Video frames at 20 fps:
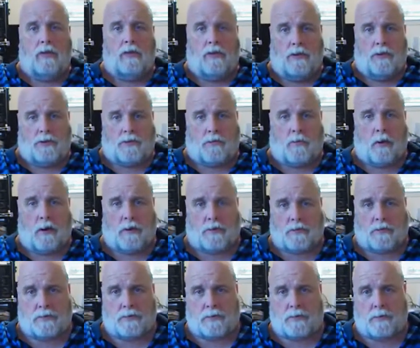These
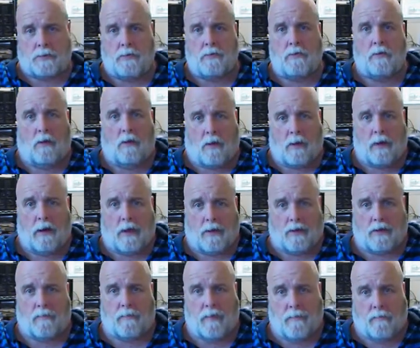questions are
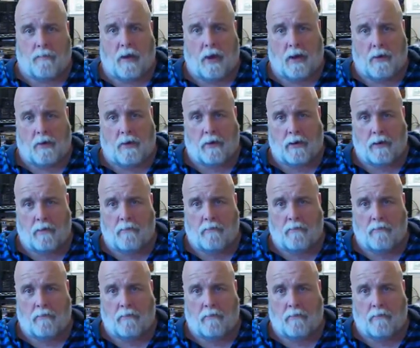yet to be pondered.